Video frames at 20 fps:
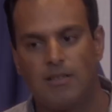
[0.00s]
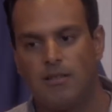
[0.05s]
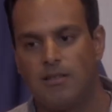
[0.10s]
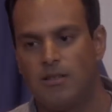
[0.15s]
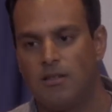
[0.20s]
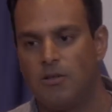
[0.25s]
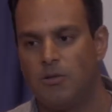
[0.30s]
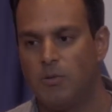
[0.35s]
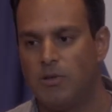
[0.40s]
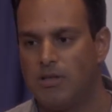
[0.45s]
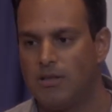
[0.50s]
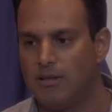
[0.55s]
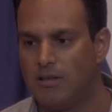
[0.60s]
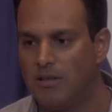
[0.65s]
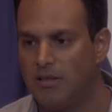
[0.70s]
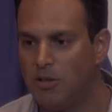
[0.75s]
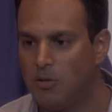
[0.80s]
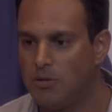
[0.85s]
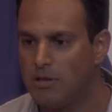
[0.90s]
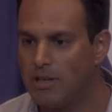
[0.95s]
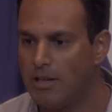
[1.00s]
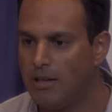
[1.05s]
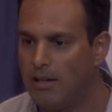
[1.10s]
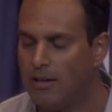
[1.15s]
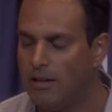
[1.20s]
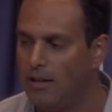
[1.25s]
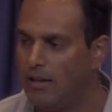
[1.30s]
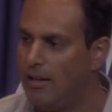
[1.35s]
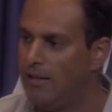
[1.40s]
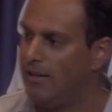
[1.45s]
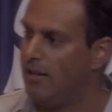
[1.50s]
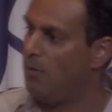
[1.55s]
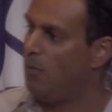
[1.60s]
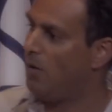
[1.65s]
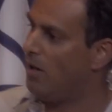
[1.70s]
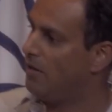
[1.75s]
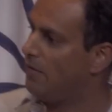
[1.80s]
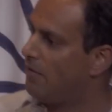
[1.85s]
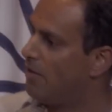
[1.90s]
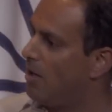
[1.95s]
Institute, which is in Utah, and then
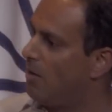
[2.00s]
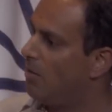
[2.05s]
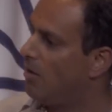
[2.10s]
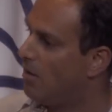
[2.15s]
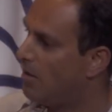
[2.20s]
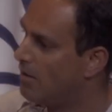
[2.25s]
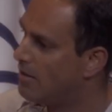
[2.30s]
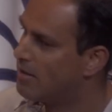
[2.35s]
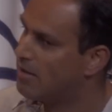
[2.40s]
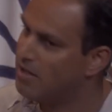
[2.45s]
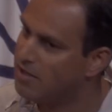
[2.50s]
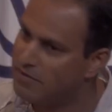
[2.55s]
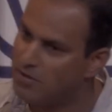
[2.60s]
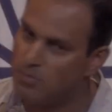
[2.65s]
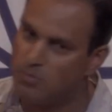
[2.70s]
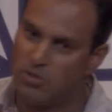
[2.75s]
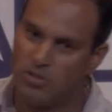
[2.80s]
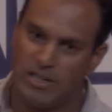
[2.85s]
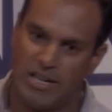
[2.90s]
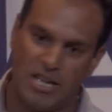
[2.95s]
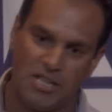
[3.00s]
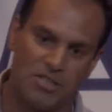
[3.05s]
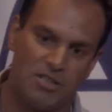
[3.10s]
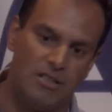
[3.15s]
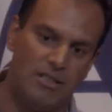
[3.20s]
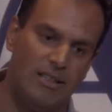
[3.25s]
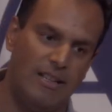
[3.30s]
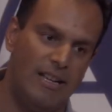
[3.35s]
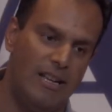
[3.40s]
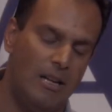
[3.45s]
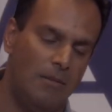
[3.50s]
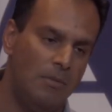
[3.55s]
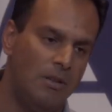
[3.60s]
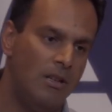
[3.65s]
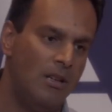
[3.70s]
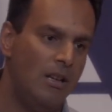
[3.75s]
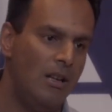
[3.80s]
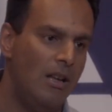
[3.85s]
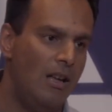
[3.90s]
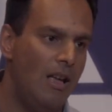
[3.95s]
one from Lawrence Livermore National Lab.
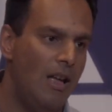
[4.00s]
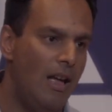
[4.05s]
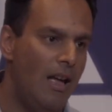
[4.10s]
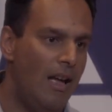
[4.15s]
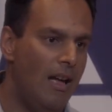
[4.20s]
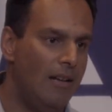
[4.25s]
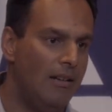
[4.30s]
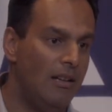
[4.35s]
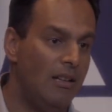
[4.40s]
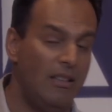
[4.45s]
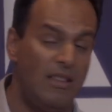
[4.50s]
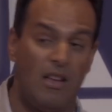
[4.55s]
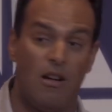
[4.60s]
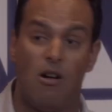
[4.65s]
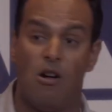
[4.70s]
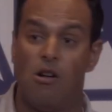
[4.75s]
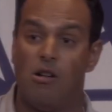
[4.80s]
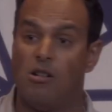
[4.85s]
And they're